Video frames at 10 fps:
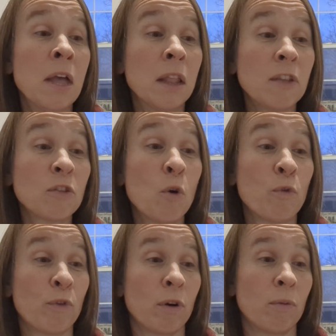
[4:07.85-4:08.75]
Let's go
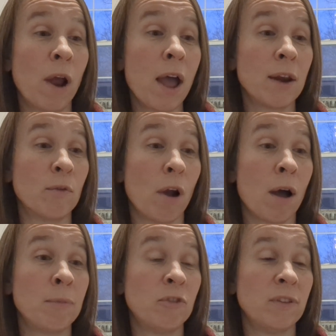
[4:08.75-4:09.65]
for a ride,
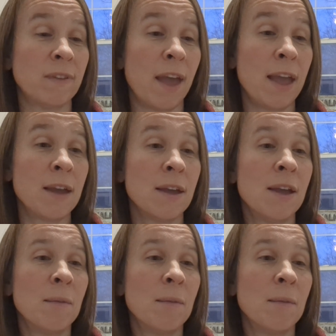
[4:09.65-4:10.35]
Rob, she sang,